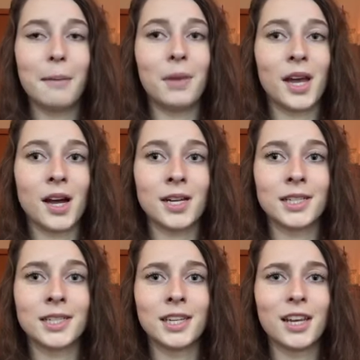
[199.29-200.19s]

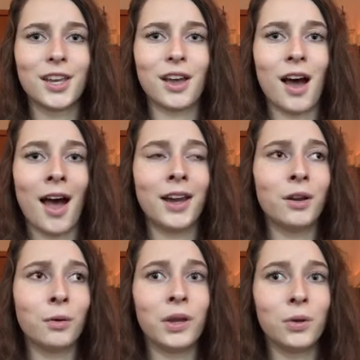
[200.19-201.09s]
Because I
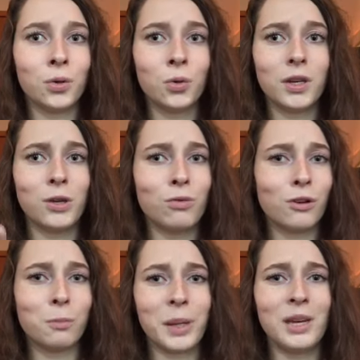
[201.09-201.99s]
know you
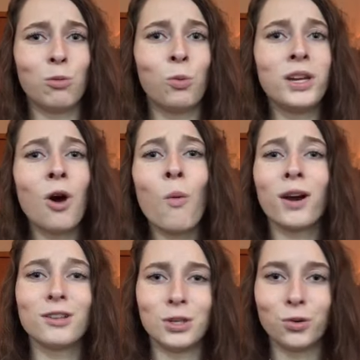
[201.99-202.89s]
know me, we don't
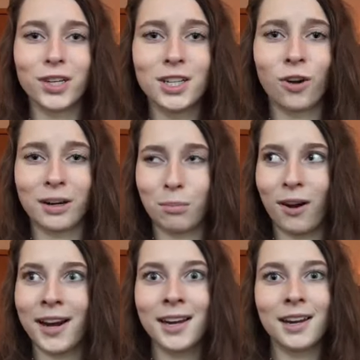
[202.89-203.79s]
want to do it during
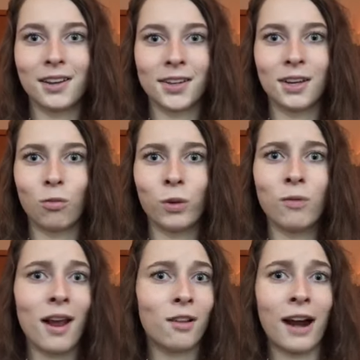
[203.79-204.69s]
break. Like, we'd
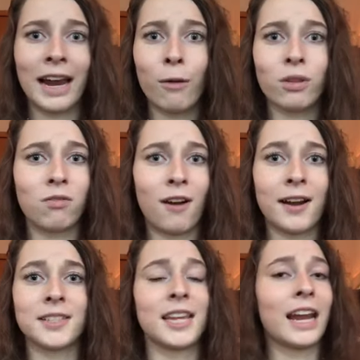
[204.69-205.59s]
rather hang out with
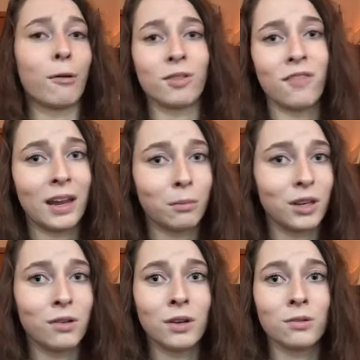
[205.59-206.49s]
friends, hang out with
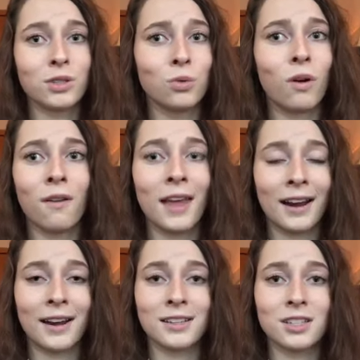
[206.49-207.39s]
family, do all that
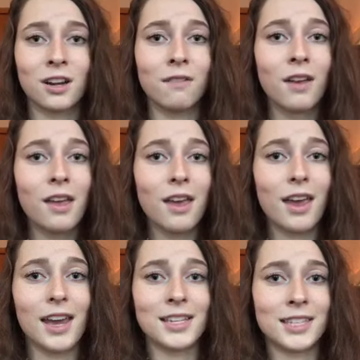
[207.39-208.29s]
kind of stuff
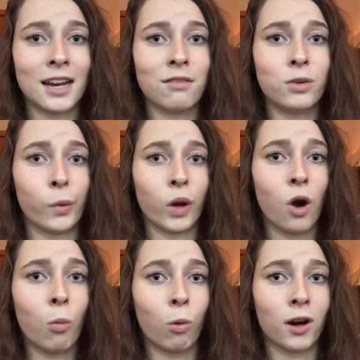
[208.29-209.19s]
instead of doing
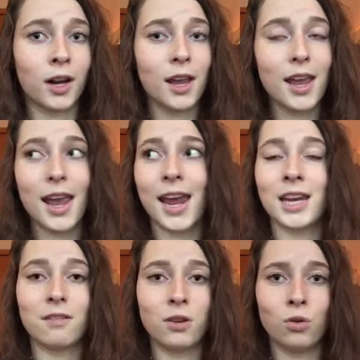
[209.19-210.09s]
homework.
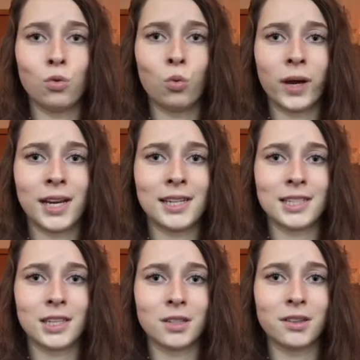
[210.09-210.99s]
And if you wait
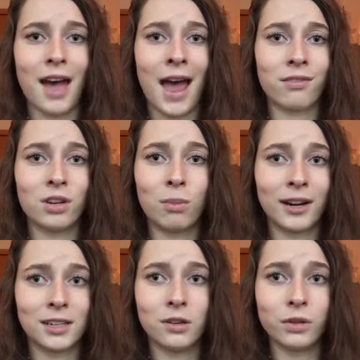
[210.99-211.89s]
until after
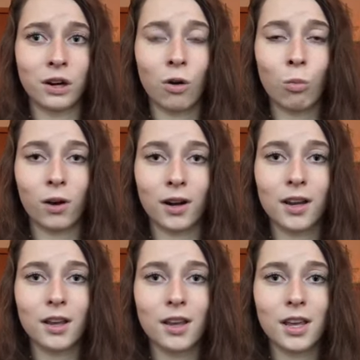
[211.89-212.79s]
break to do your homework,
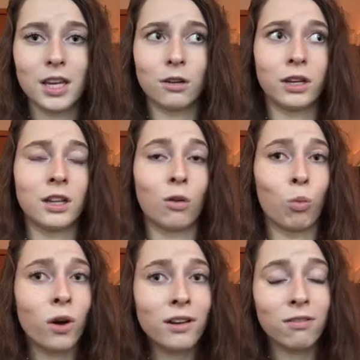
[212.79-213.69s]
you'll either
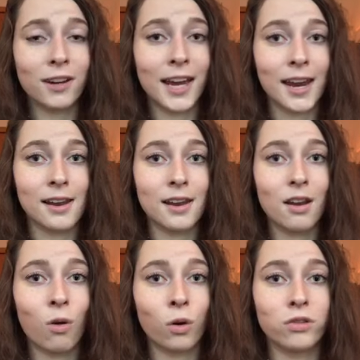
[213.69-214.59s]
one, forget
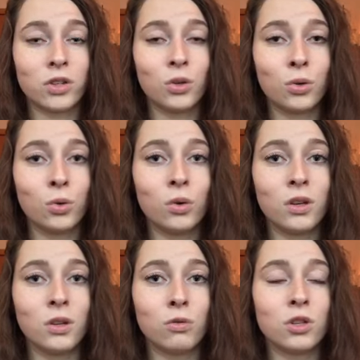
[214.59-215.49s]
it, or two,
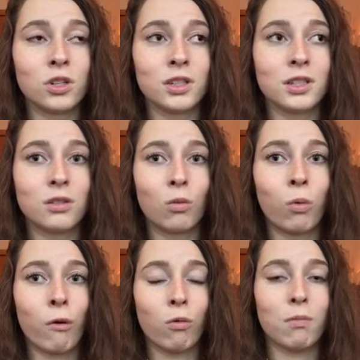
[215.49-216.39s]
you just
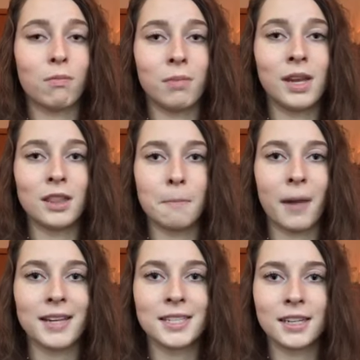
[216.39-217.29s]
won't be in the
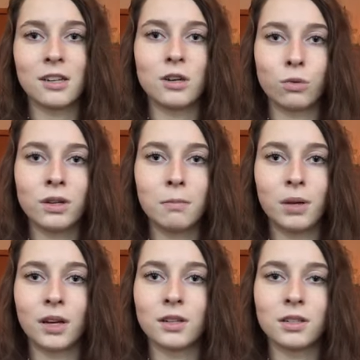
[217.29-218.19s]
mindset to do it
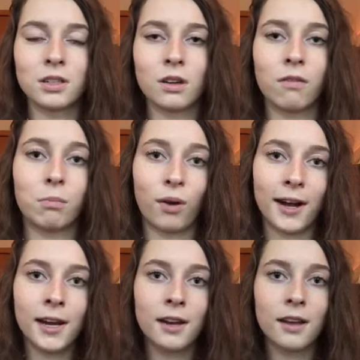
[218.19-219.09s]
because of
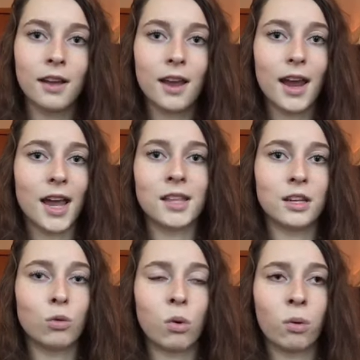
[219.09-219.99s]
break, and then
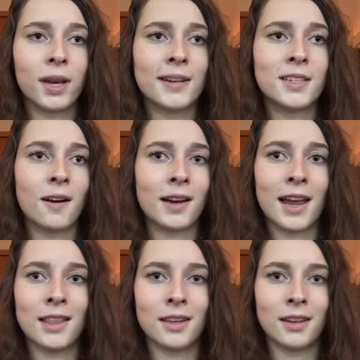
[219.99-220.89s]
you won't get it done,
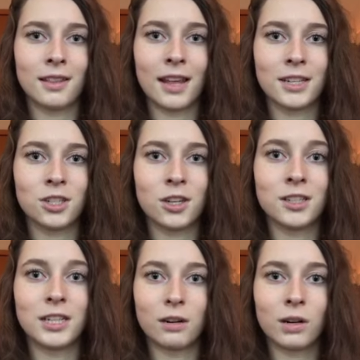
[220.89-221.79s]
and then that's a
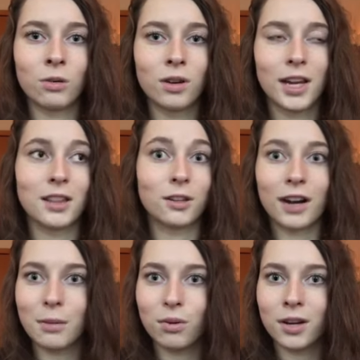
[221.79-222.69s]
0 in the
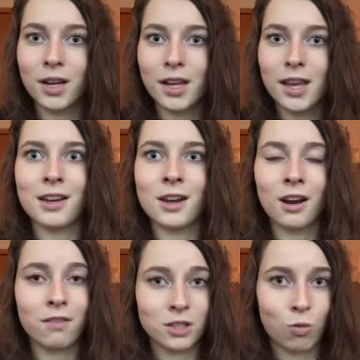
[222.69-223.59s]
grade book. None
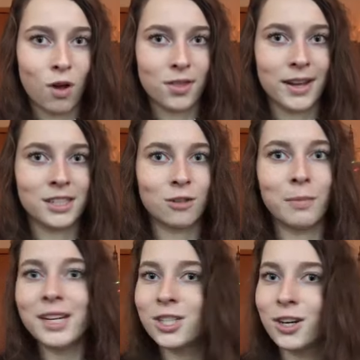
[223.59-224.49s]
of us want that, so
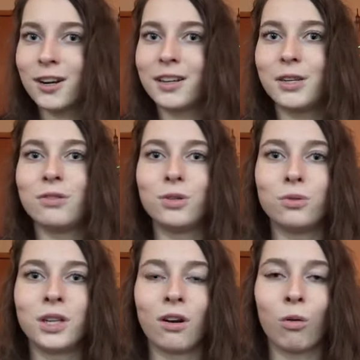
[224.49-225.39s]
make sure you do
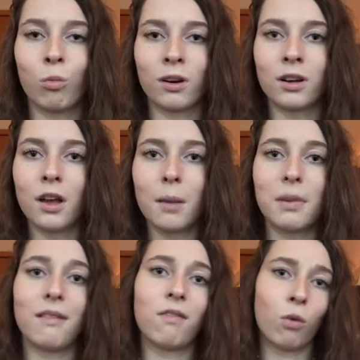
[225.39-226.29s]
your homework
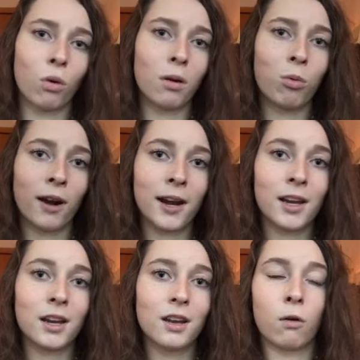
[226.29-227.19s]
before
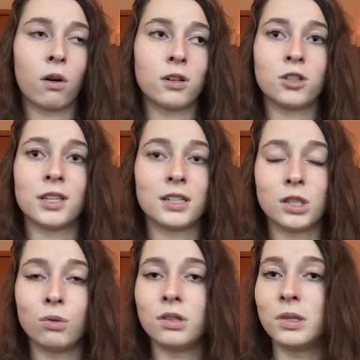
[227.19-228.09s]
break or just as
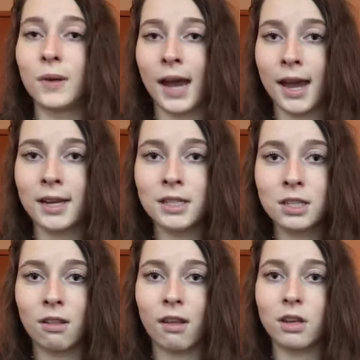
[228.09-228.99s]
soon as you can,
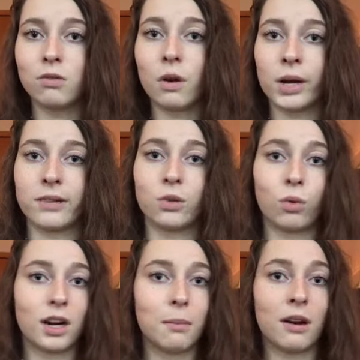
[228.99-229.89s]
so then you don't have to
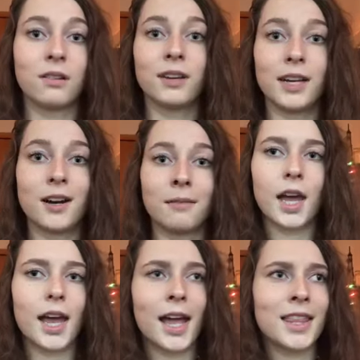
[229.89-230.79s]
worry about it later.
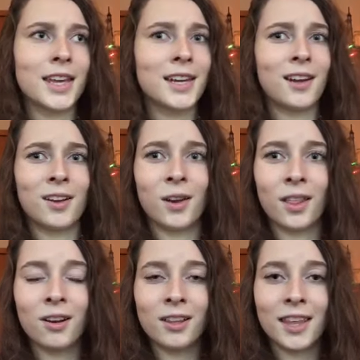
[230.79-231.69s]
And then
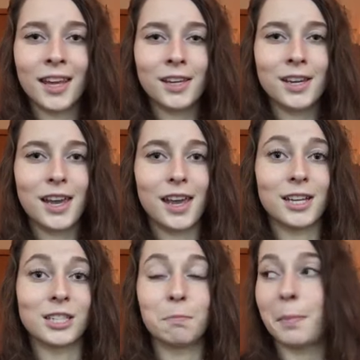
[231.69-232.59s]
another thing
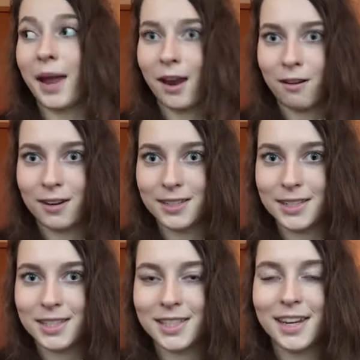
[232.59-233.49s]
is
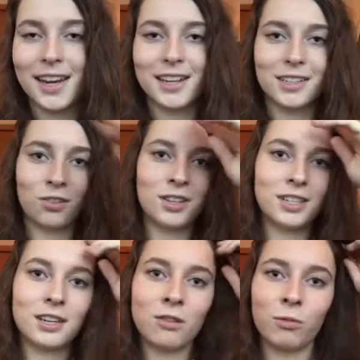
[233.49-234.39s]
parents. So this
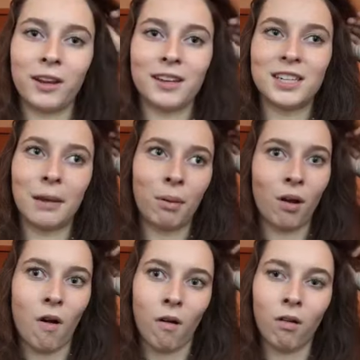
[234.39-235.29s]
isn't really a tip at
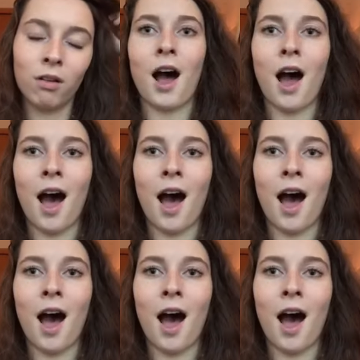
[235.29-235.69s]
all.